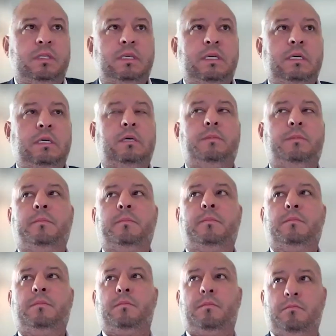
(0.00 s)
as it relates to uh,
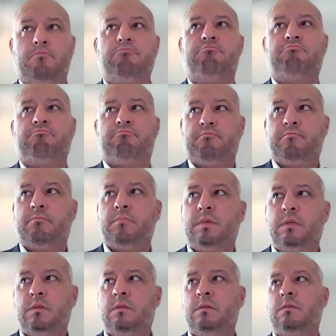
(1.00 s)
flood.
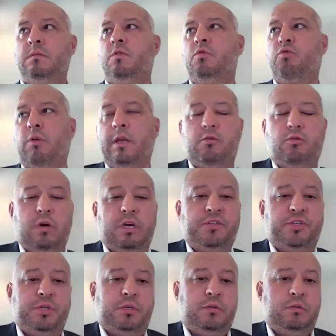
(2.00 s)
Great
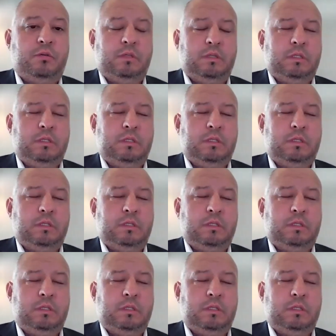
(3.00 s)
question.